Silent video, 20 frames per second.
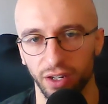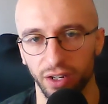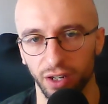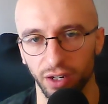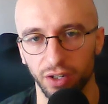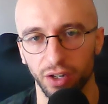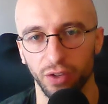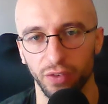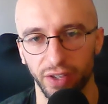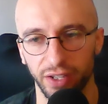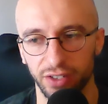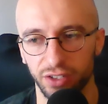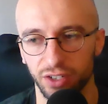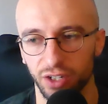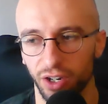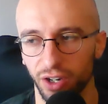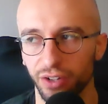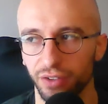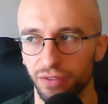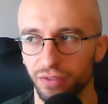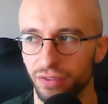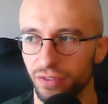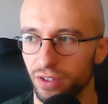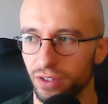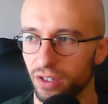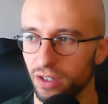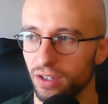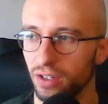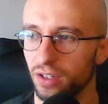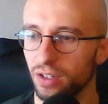And I know that's kind of
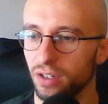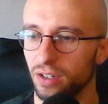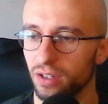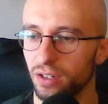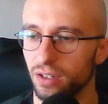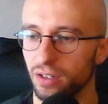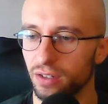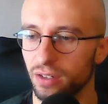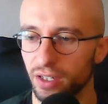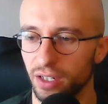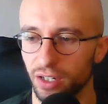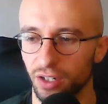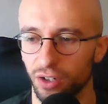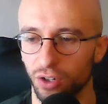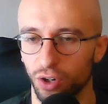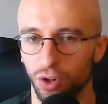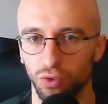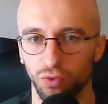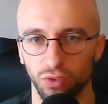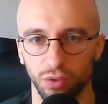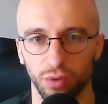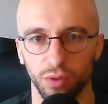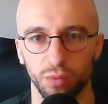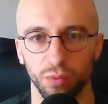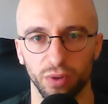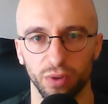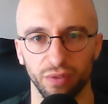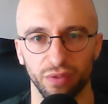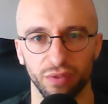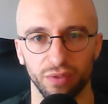incongruent
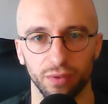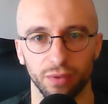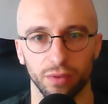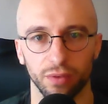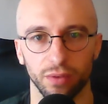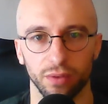with